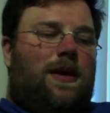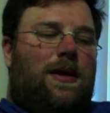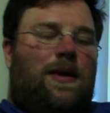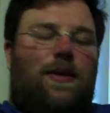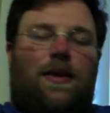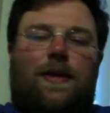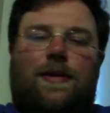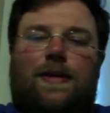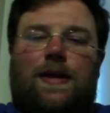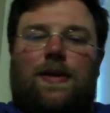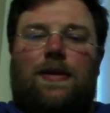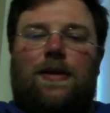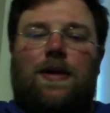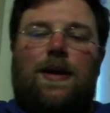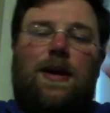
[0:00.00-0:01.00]
There's
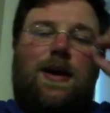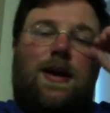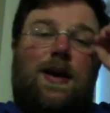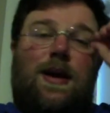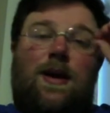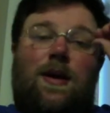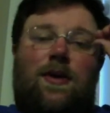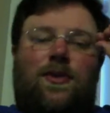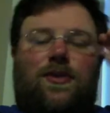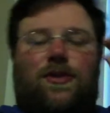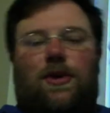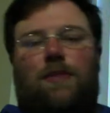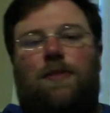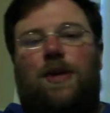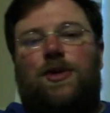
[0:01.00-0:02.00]

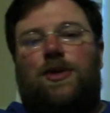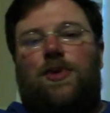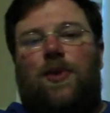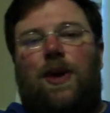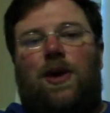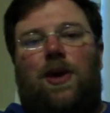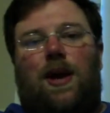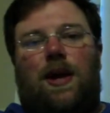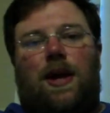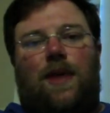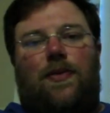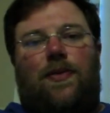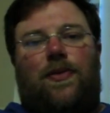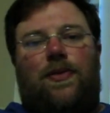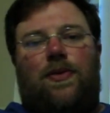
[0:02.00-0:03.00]
so much going on
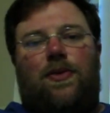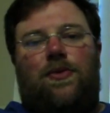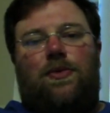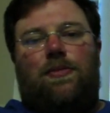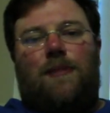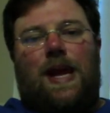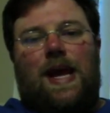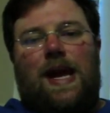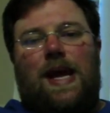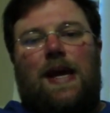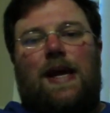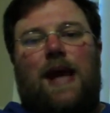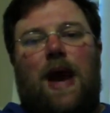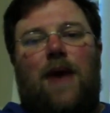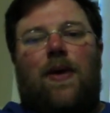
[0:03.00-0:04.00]
and so many
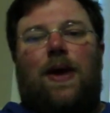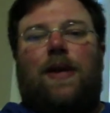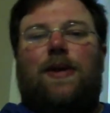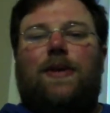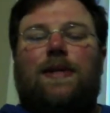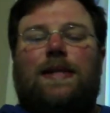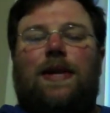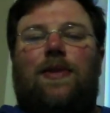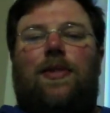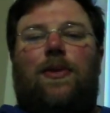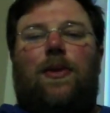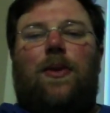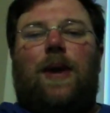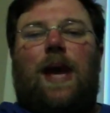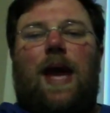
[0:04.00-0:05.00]
characters they're
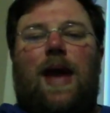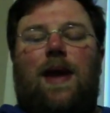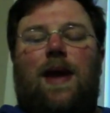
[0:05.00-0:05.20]
throwing at